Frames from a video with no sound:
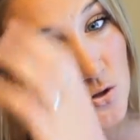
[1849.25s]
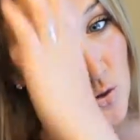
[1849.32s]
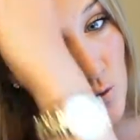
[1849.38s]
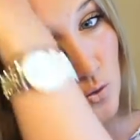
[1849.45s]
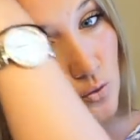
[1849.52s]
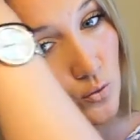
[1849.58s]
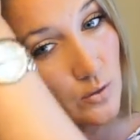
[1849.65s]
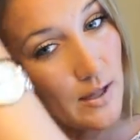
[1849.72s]

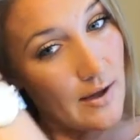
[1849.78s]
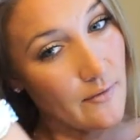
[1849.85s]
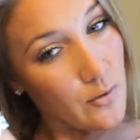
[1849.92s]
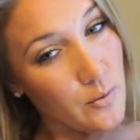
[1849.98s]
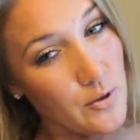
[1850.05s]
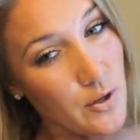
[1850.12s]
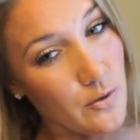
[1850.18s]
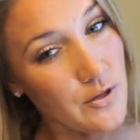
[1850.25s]
to let
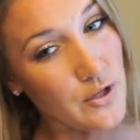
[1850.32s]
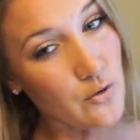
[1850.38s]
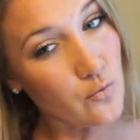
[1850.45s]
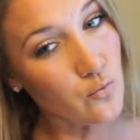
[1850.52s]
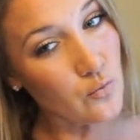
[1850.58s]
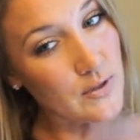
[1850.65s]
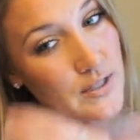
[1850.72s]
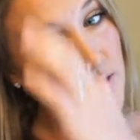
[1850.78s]
everyone know that you
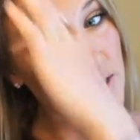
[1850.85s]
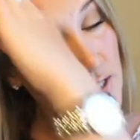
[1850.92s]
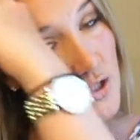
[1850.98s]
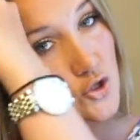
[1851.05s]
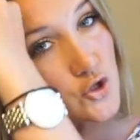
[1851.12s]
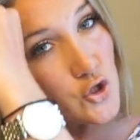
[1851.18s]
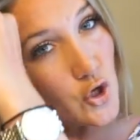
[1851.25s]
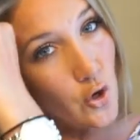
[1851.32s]

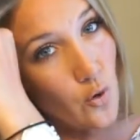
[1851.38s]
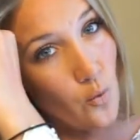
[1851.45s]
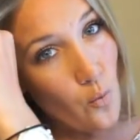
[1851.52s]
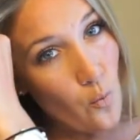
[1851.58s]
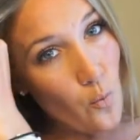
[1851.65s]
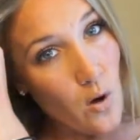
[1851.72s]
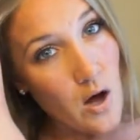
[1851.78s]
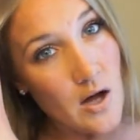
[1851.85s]
really don't
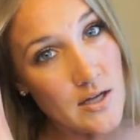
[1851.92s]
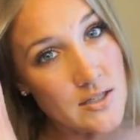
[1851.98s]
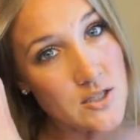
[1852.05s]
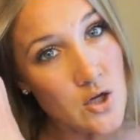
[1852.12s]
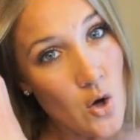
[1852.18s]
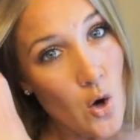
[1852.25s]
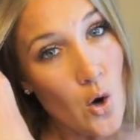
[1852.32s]
want